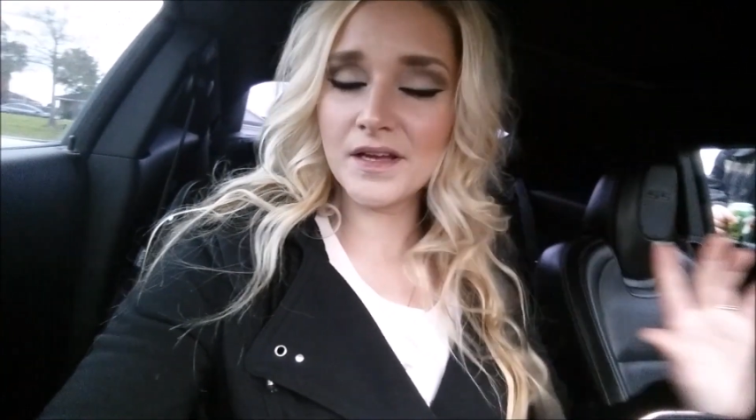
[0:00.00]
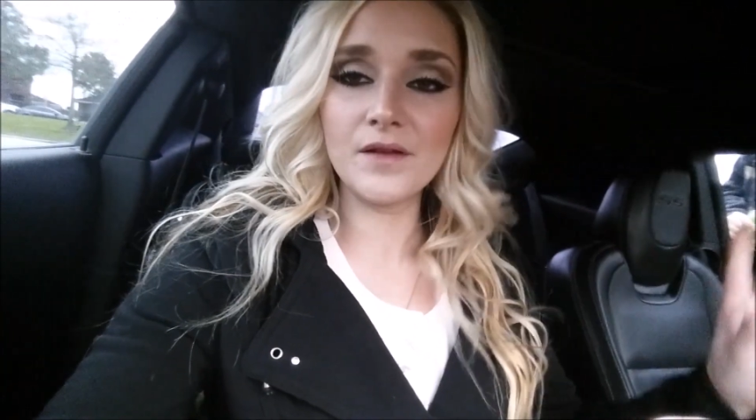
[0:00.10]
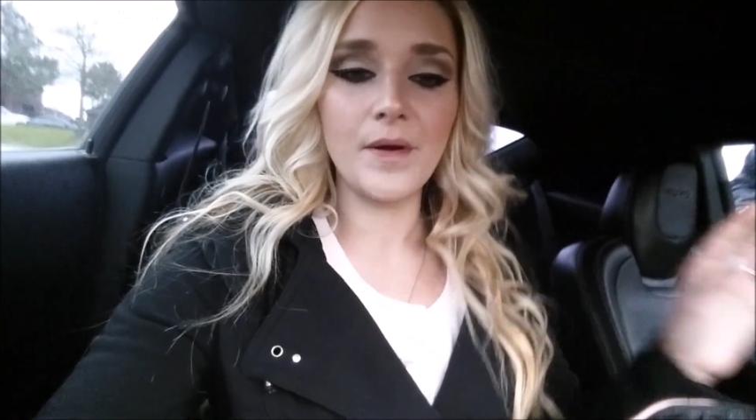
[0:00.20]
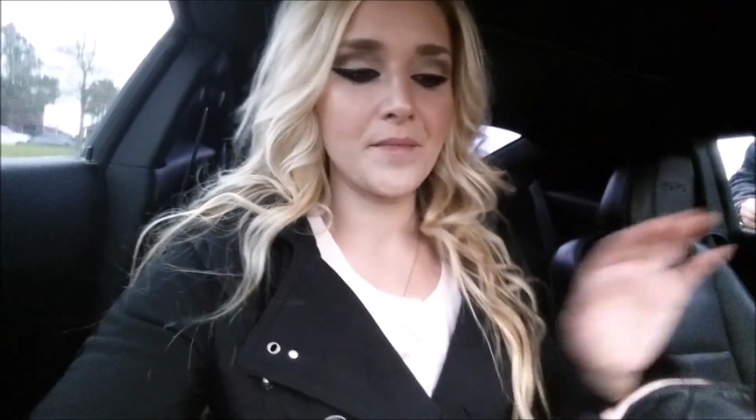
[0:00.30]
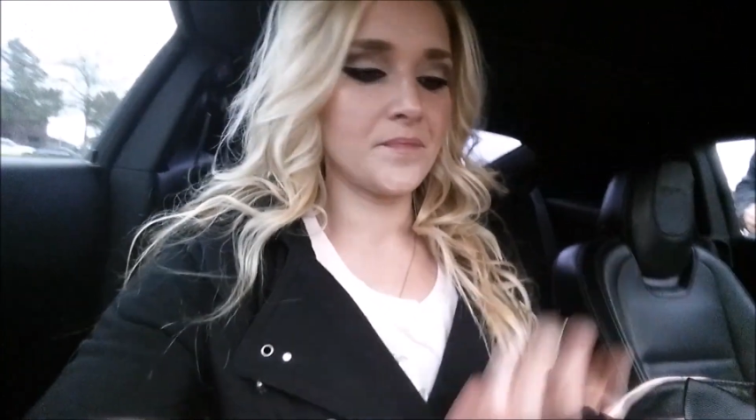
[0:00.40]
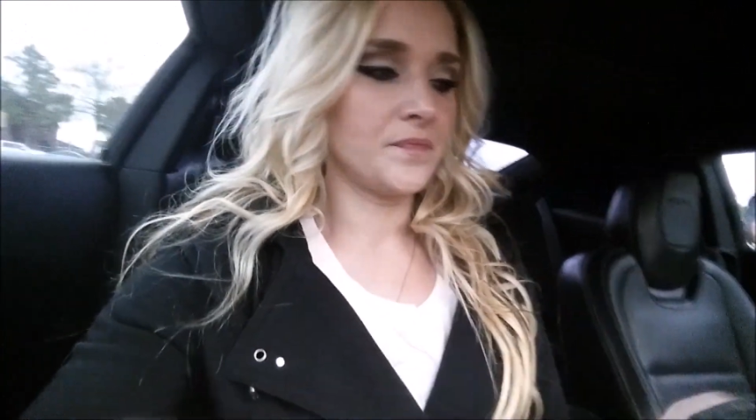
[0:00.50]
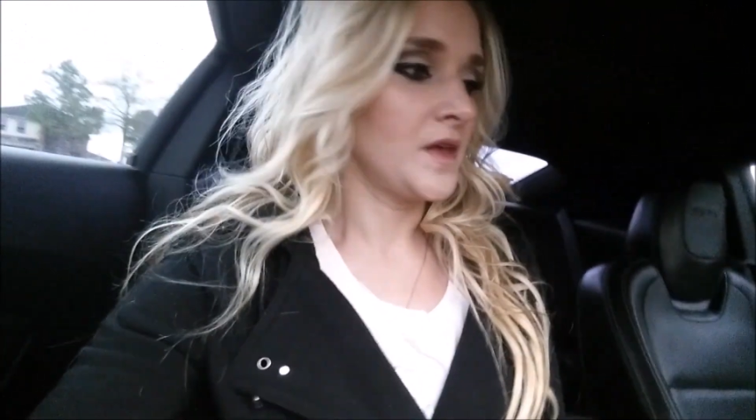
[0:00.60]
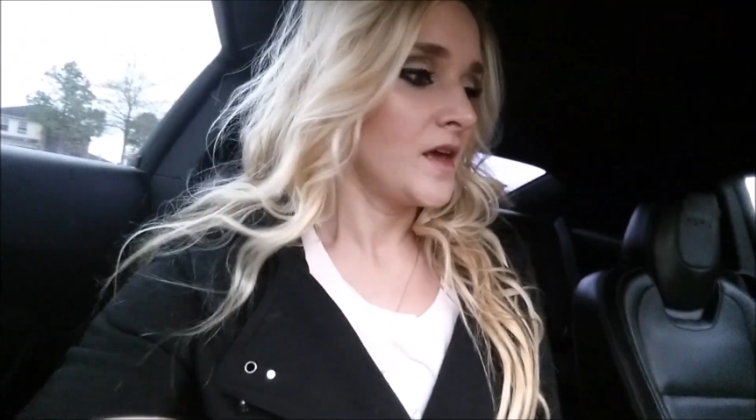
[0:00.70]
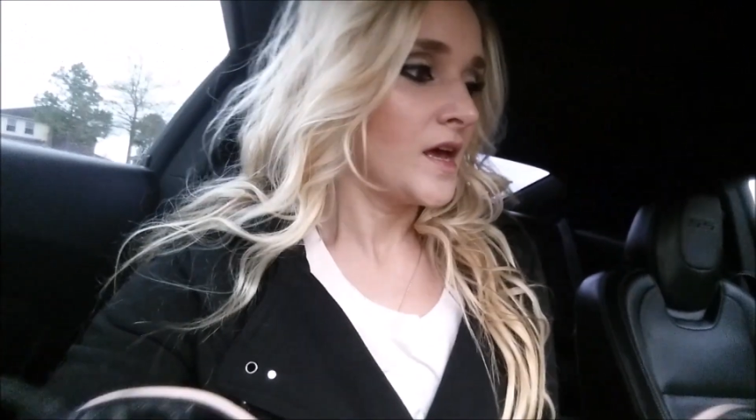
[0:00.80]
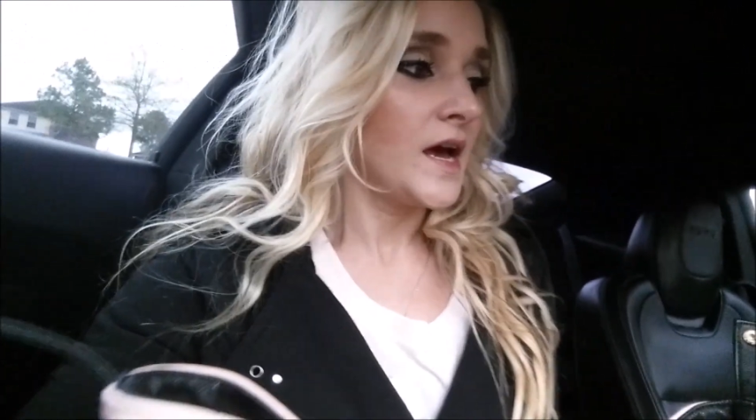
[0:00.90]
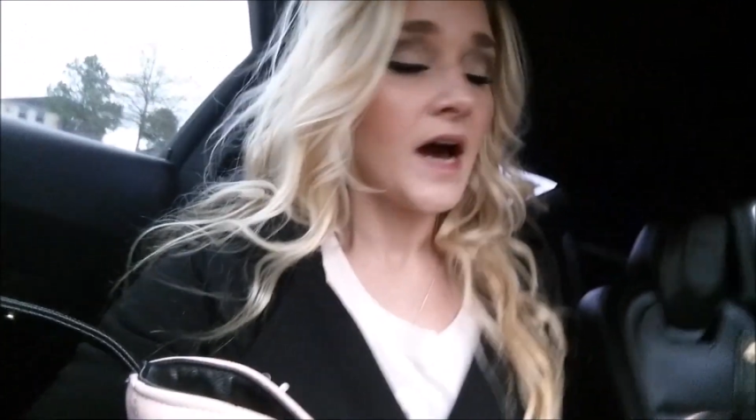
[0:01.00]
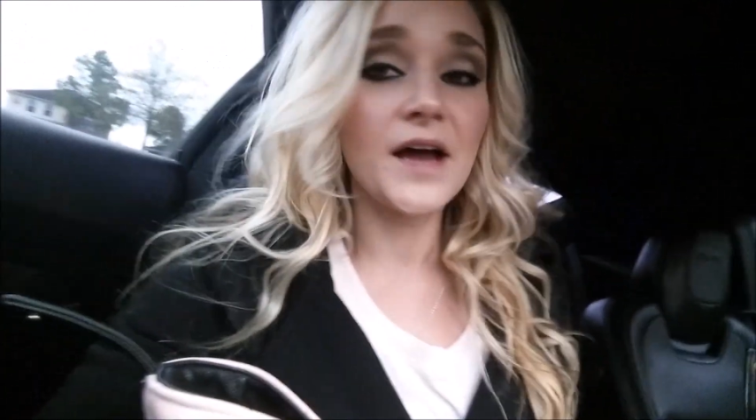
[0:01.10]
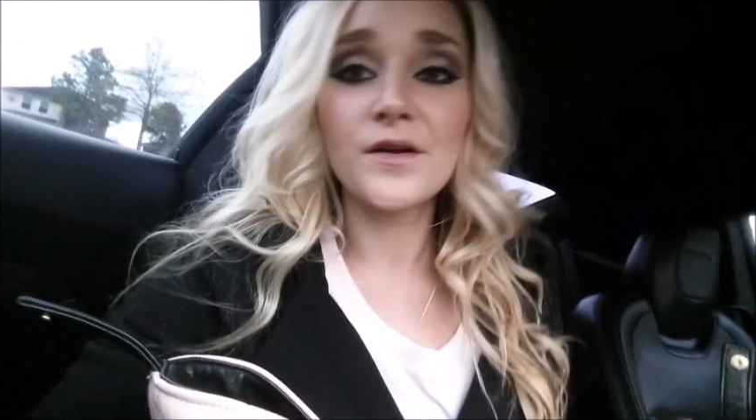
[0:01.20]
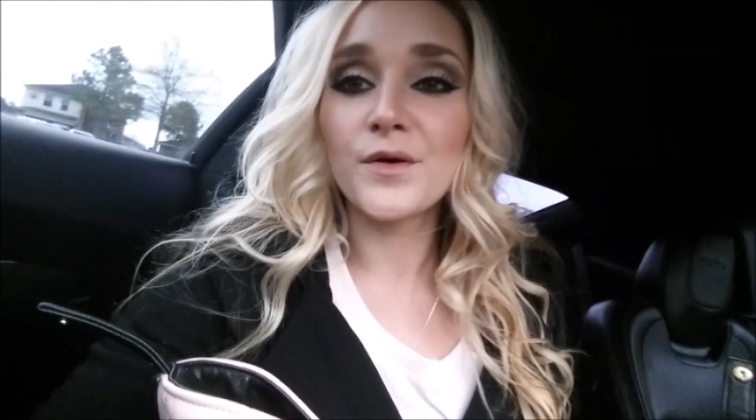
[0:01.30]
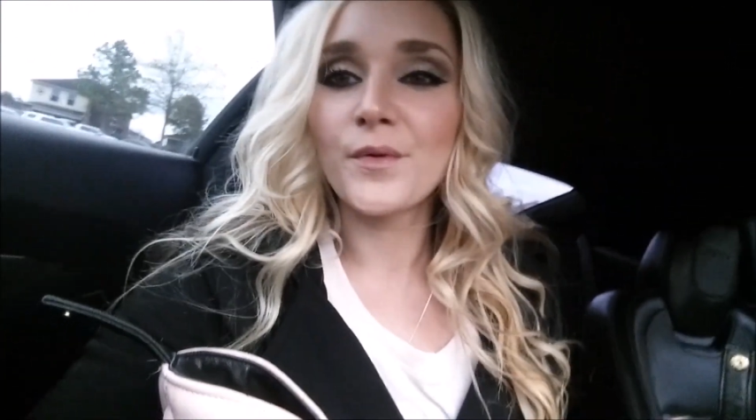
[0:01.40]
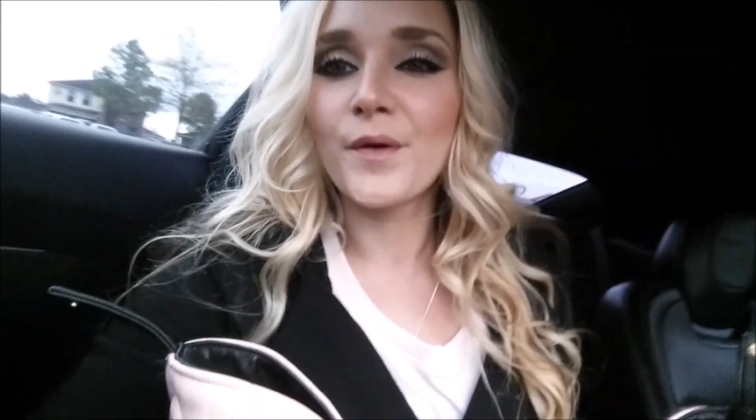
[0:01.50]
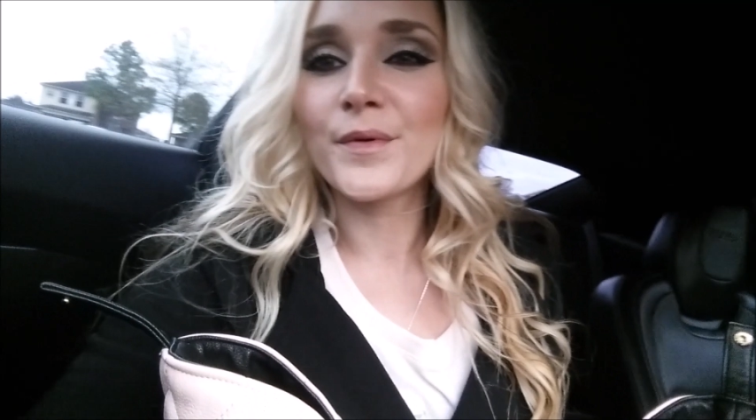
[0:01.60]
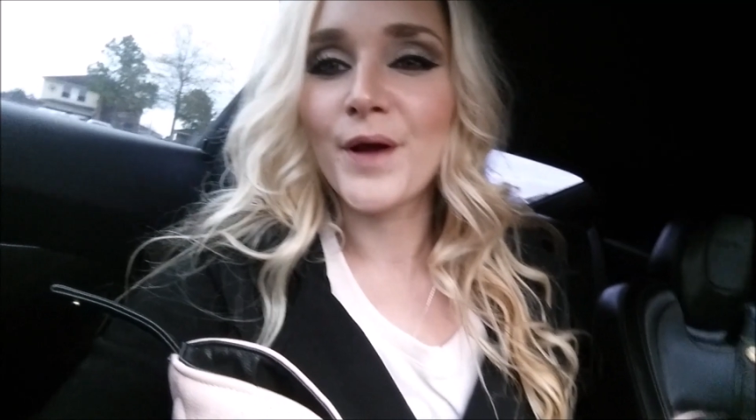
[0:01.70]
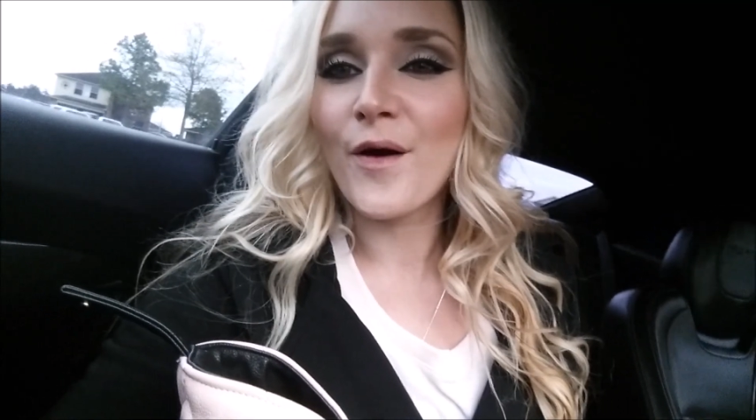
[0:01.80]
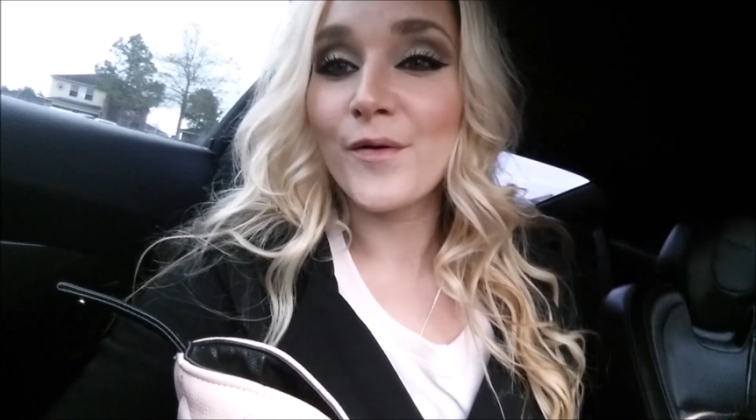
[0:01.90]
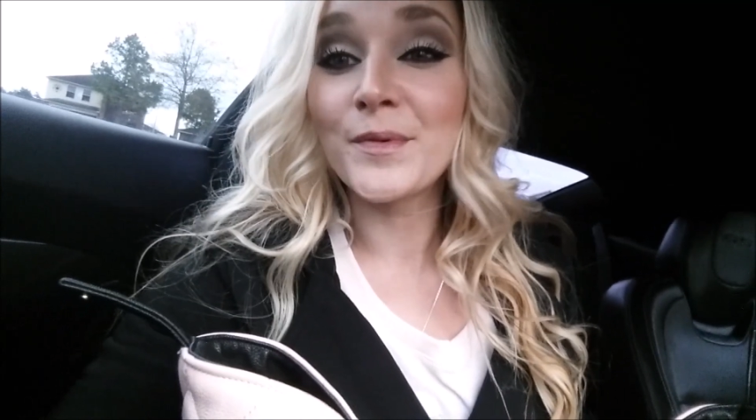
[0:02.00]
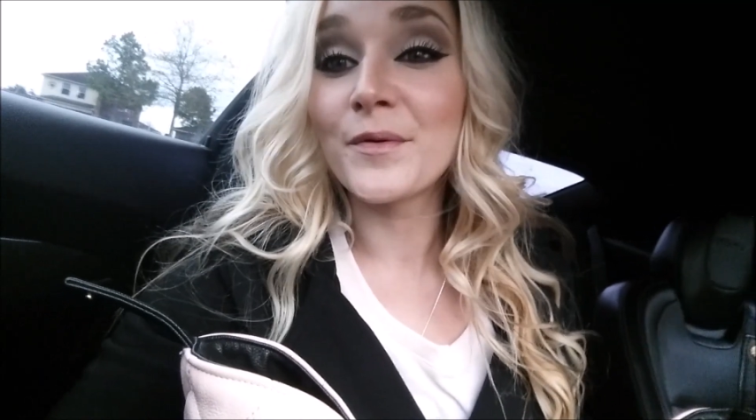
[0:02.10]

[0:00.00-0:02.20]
Anyway, I don't know where we're going,